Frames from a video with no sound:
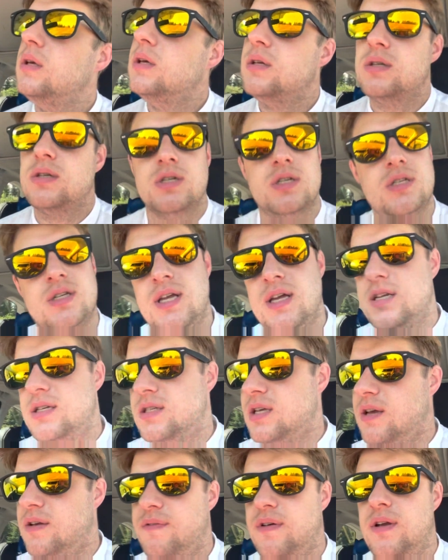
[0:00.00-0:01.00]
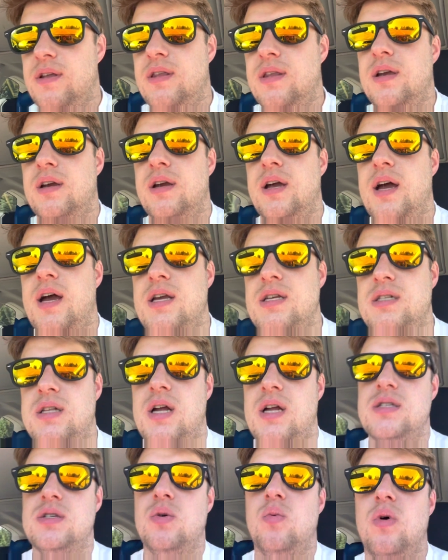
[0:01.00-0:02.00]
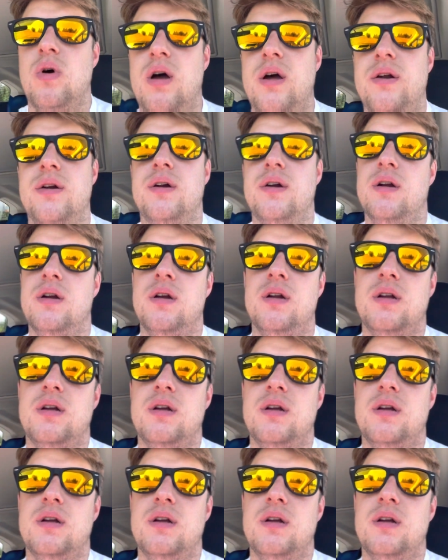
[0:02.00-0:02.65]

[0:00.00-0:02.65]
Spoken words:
just stay safe out there, guys. Lots of water.